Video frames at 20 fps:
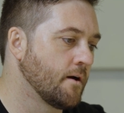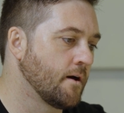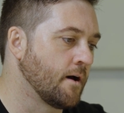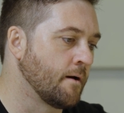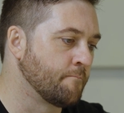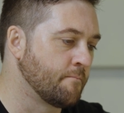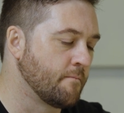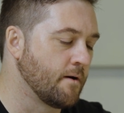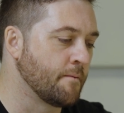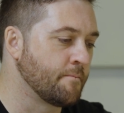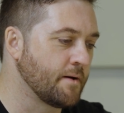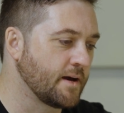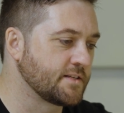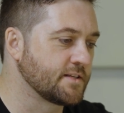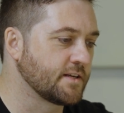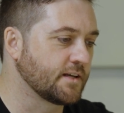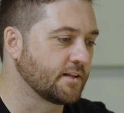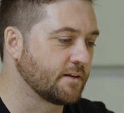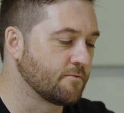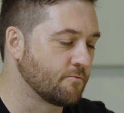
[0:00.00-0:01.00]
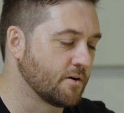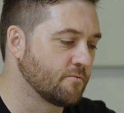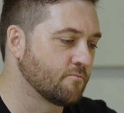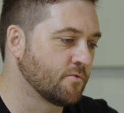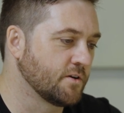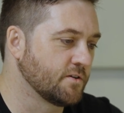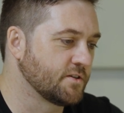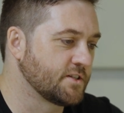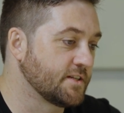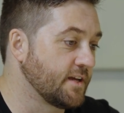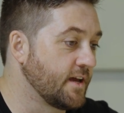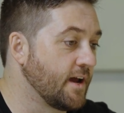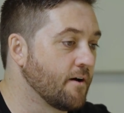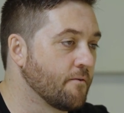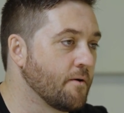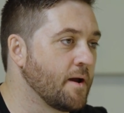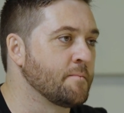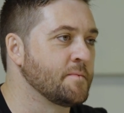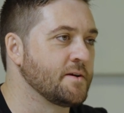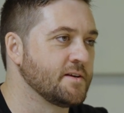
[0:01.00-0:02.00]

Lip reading: I basically, what CRM